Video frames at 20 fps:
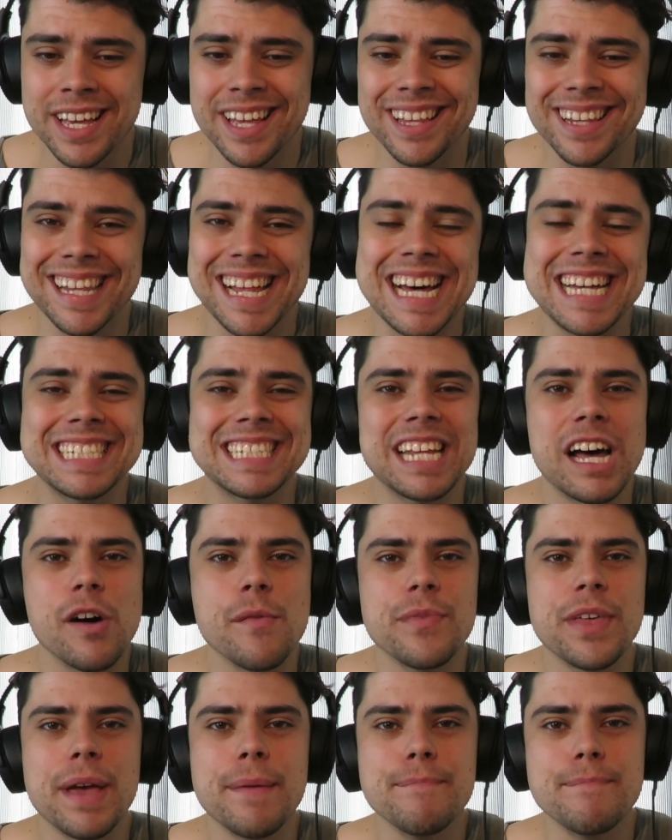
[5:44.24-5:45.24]
Last
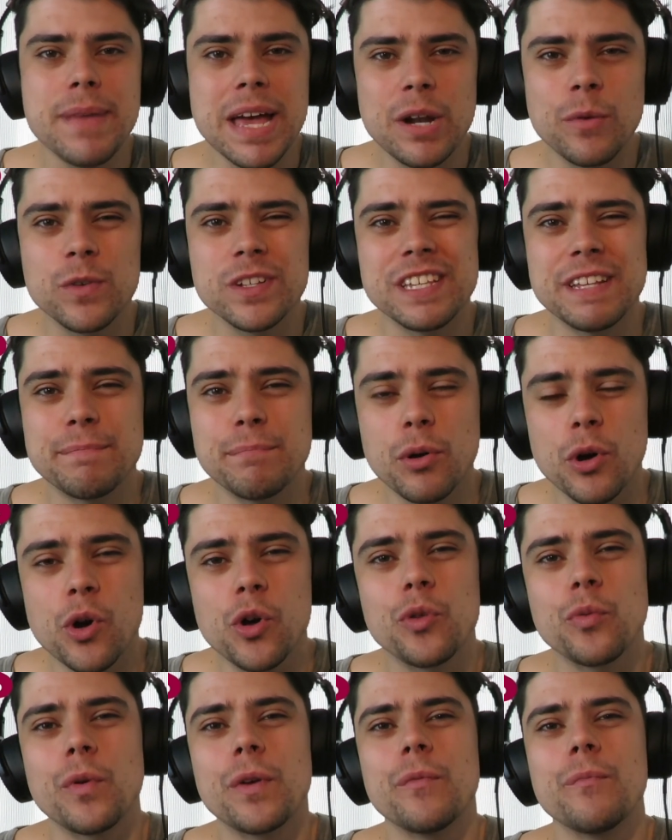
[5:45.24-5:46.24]
time they met was in
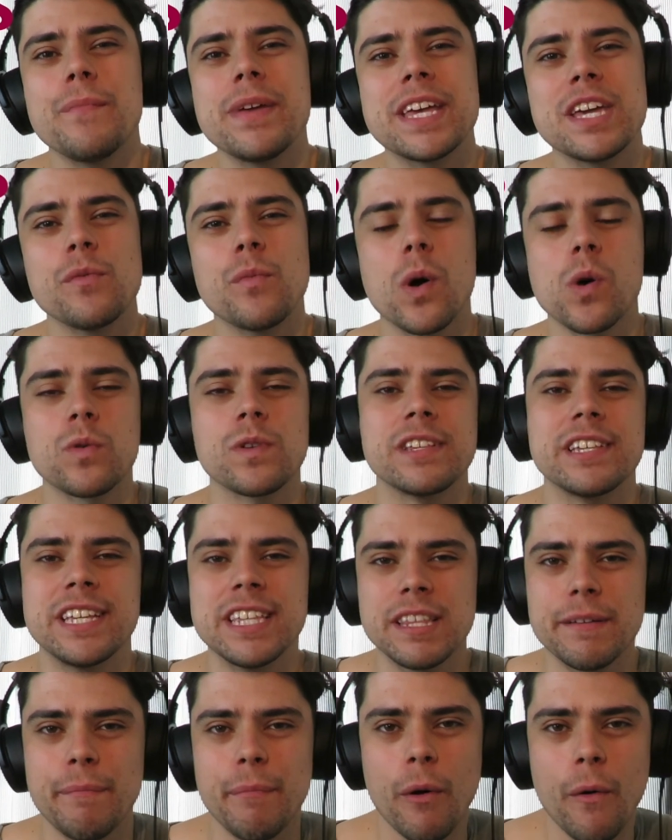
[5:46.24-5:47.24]
Perth when Mickey Walters
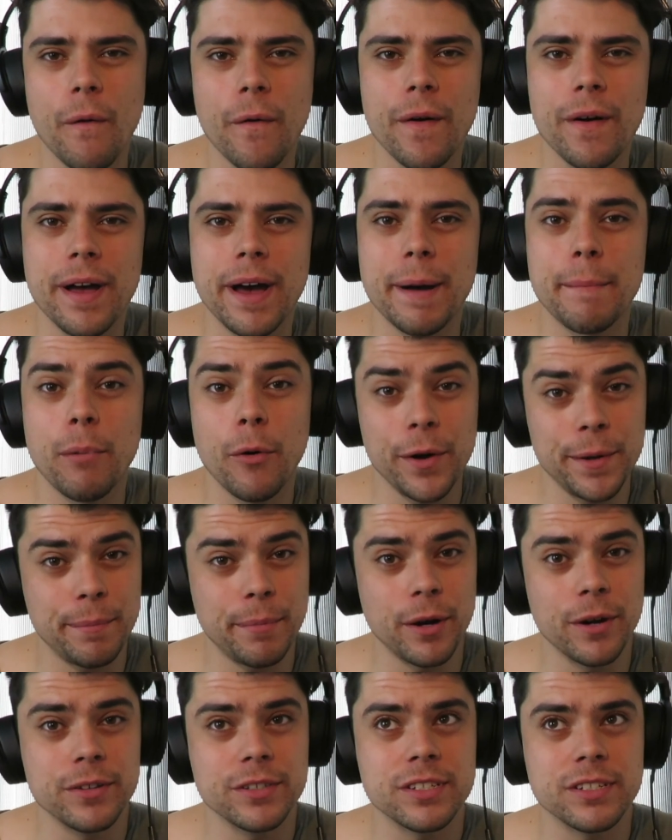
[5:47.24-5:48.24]
hit the point, uh, point
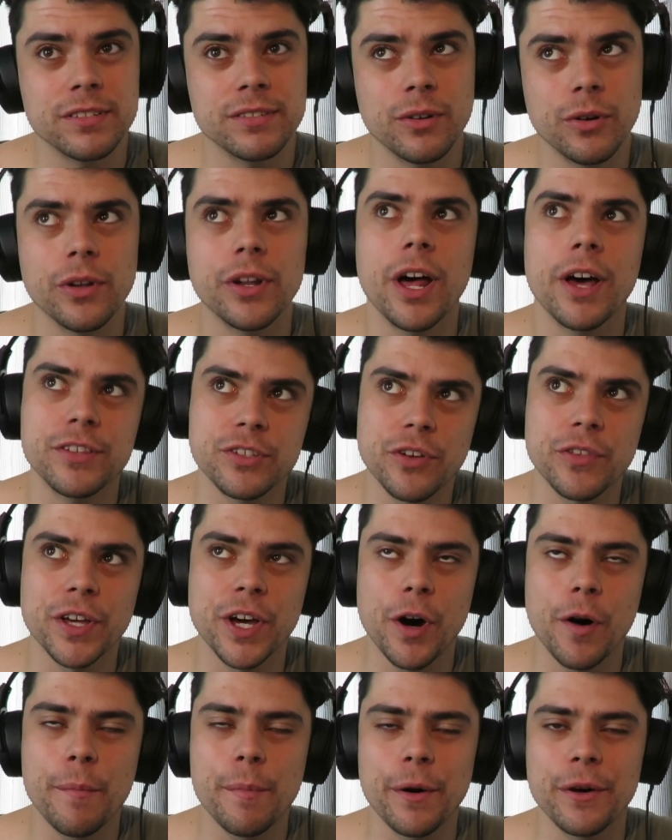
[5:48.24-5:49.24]
post, oh no, sorry, the
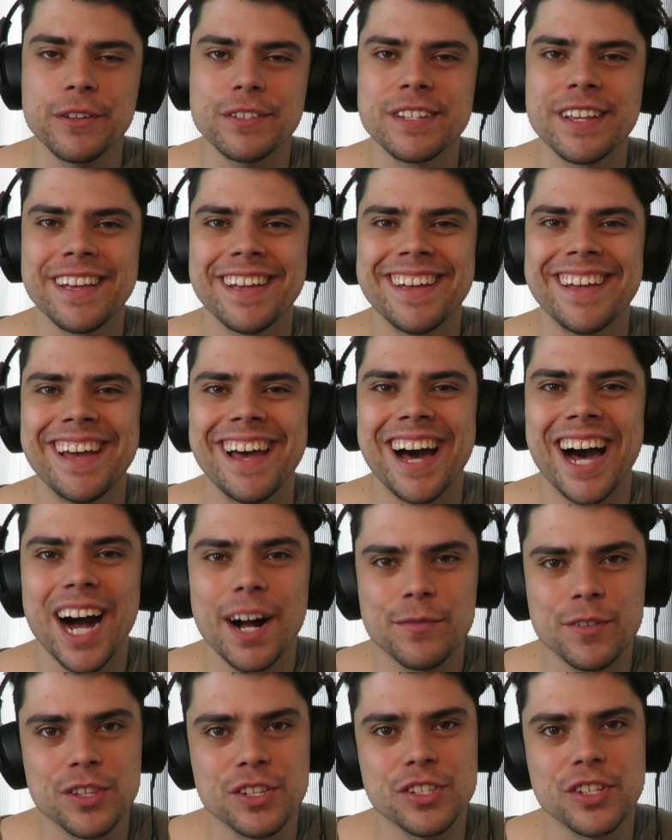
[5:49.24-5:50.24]
goal post
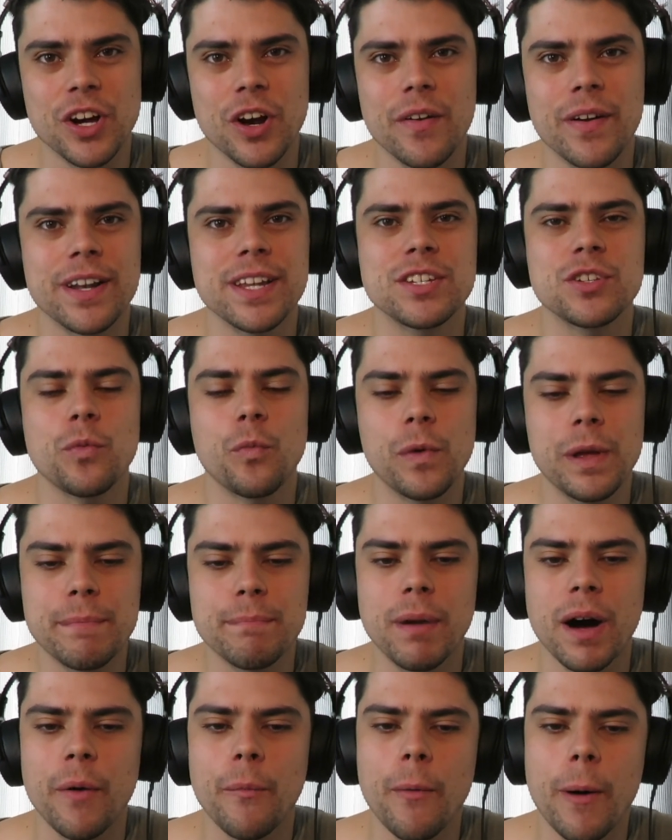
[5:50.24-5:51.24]
after the siren to
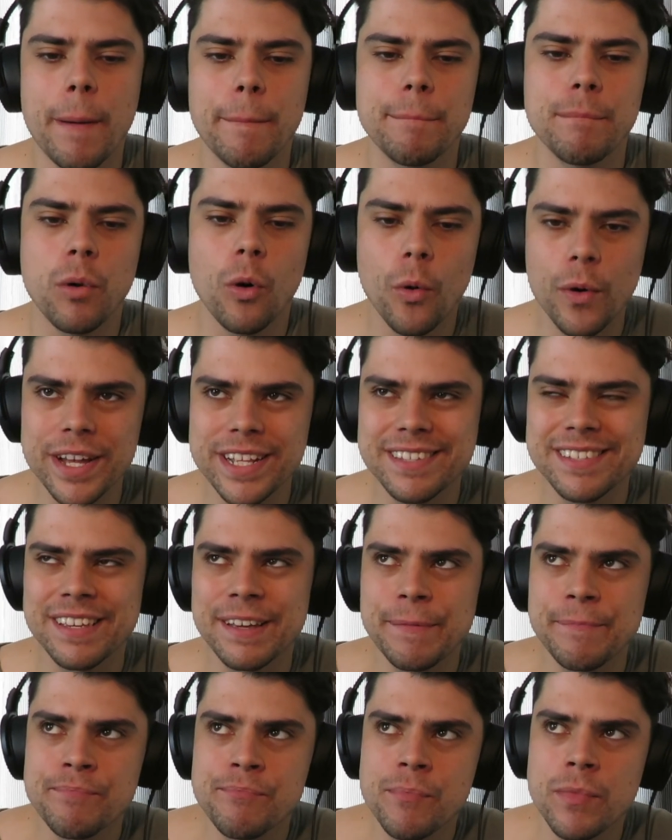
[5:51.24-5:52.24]
win by one point.
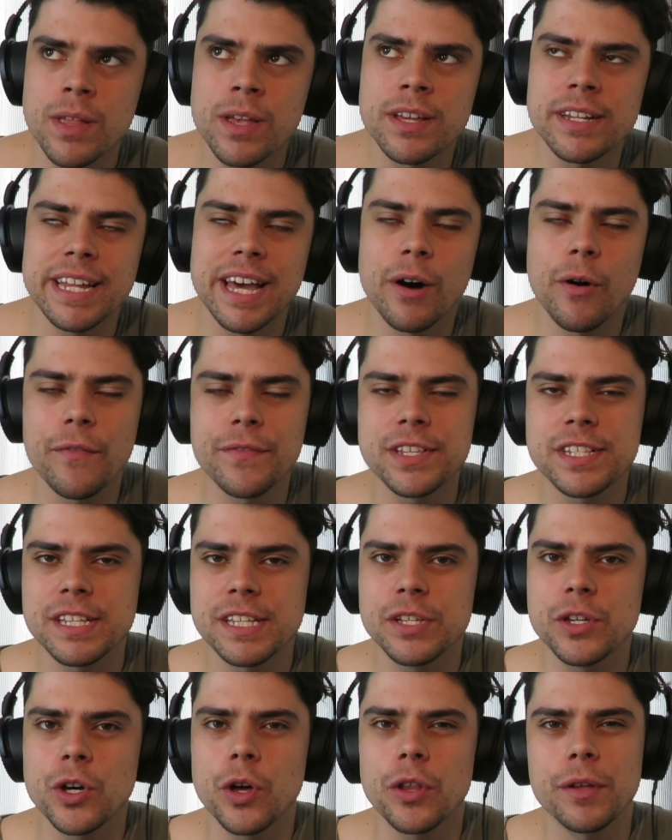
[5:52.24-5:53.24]
Now,
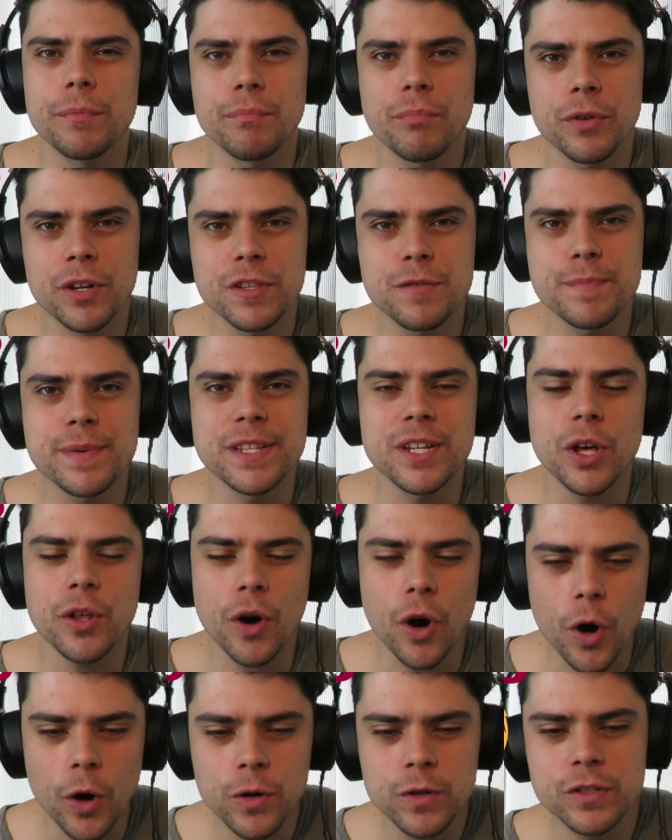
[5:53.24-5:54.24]
obviously, you got the Brisbane
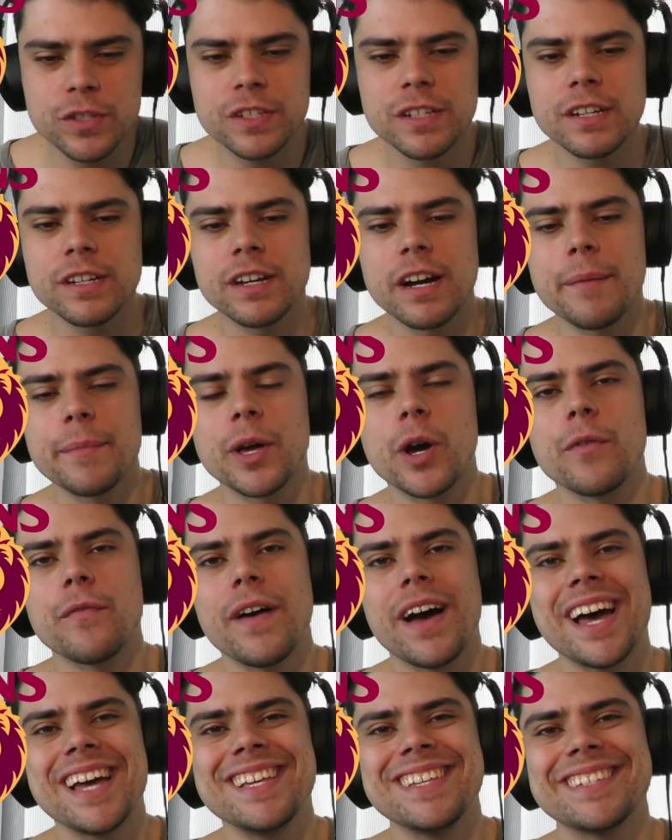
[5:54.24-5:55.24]
hosts coming off
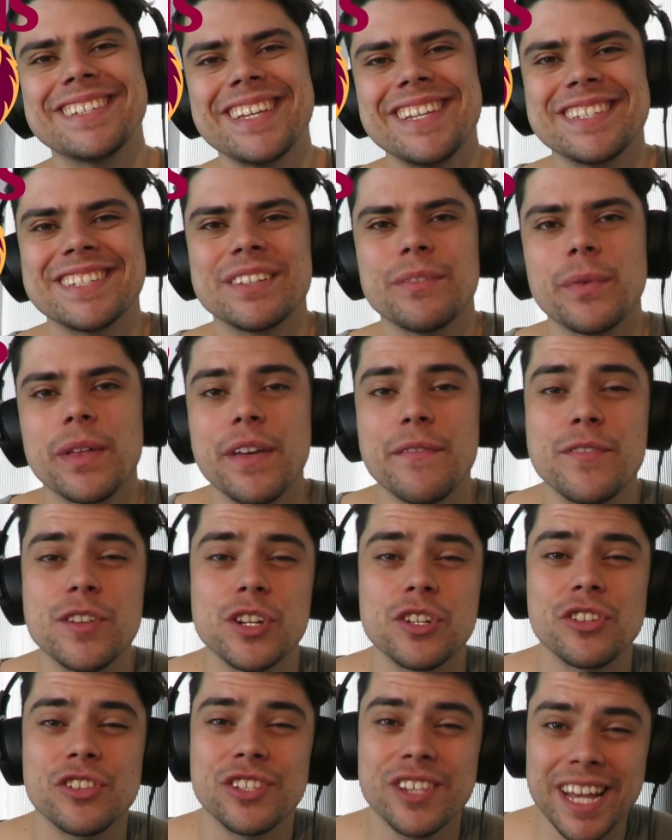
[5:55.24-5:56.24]
a season where they
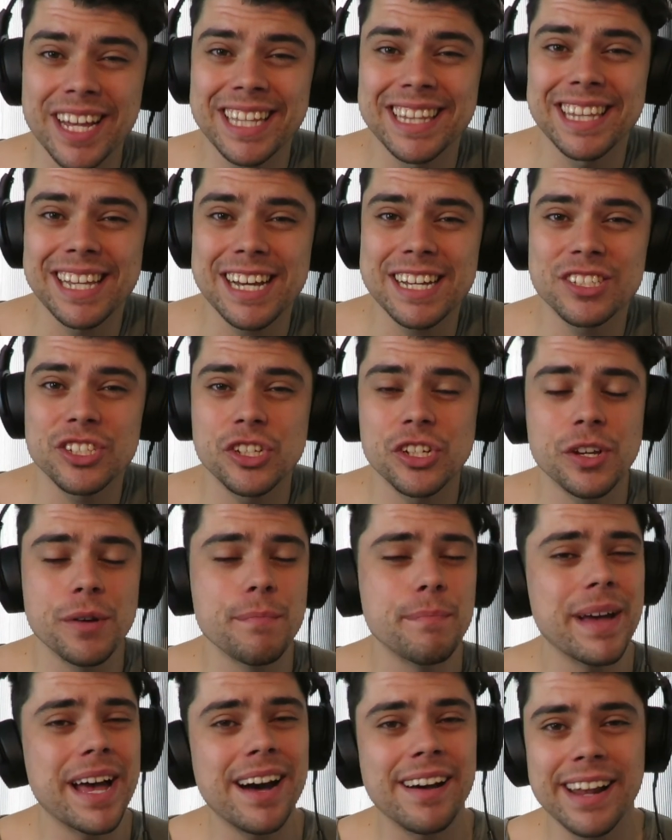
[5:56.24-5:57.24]
finished second last year,
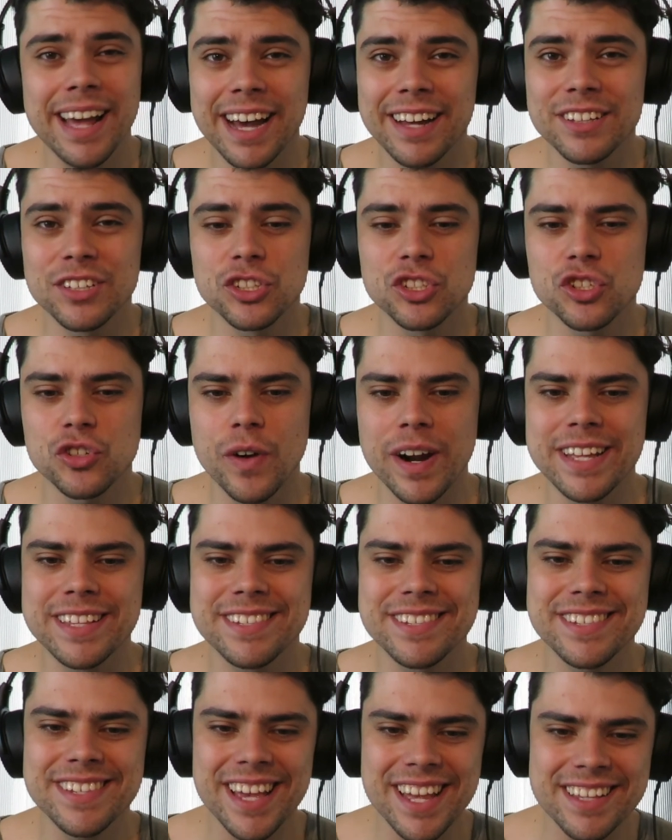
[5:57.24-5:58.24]
bowed out in straight
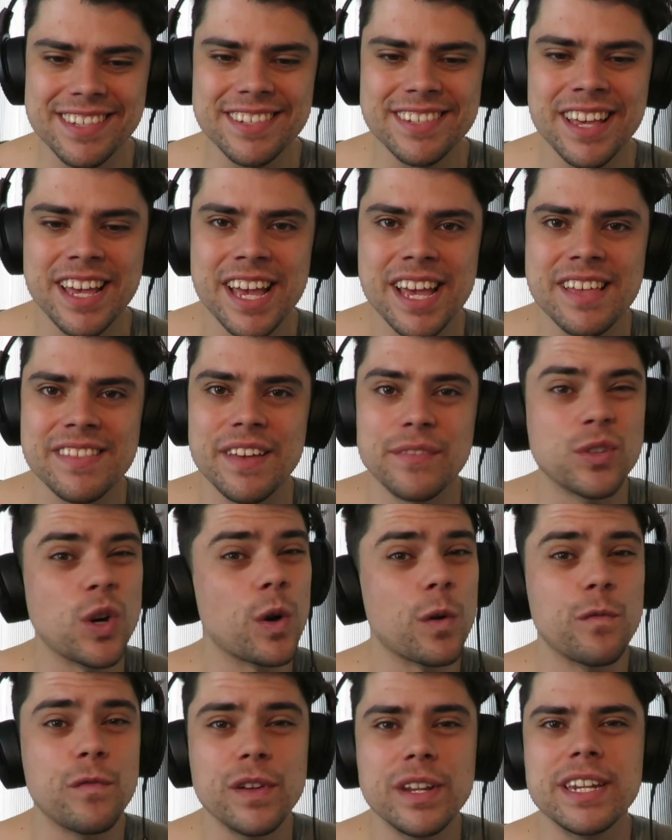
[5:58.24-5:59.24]
sets. They've
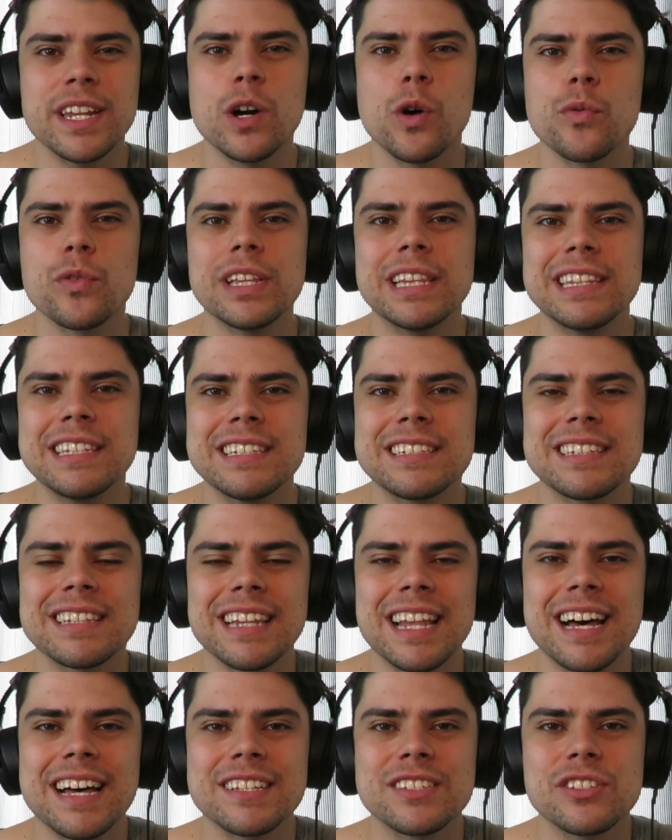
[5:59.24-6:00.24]
got a fit and healthy list
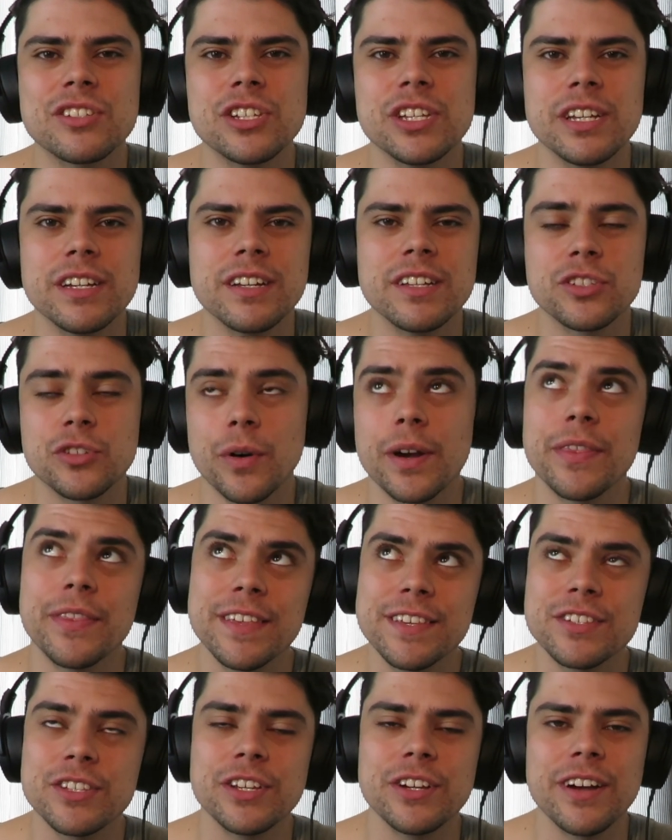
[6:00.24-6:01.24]
last year, sorry,
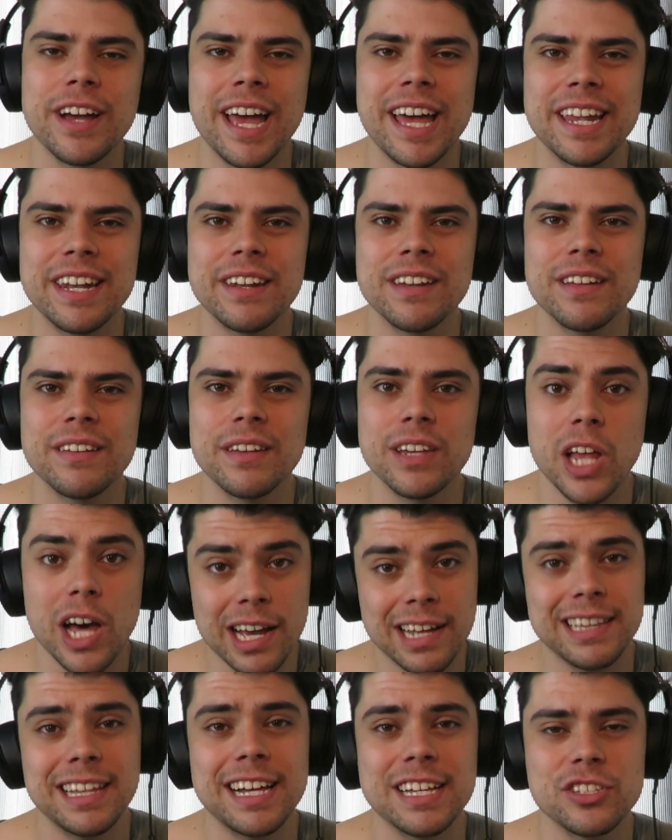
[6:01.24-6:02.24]
this year and
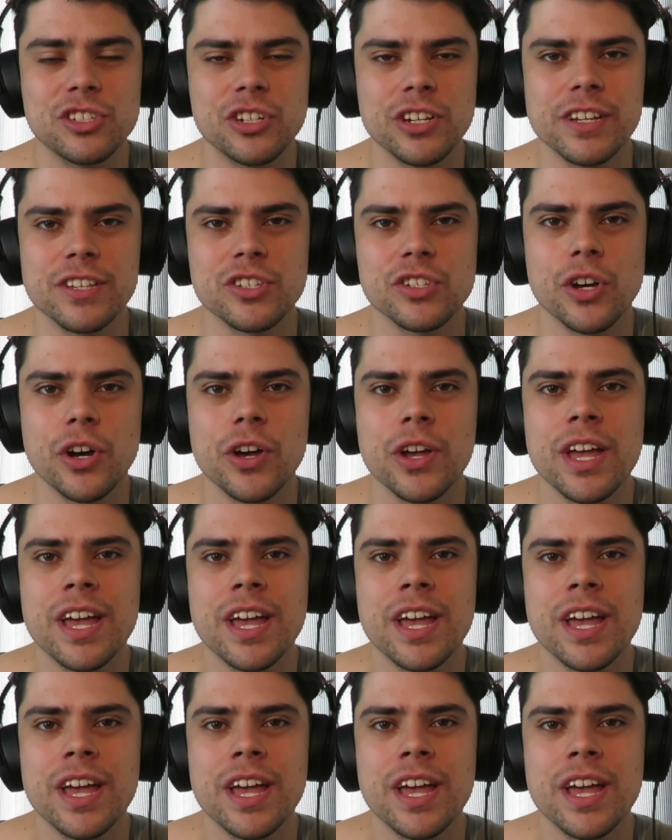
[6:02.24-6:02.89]
like last year, so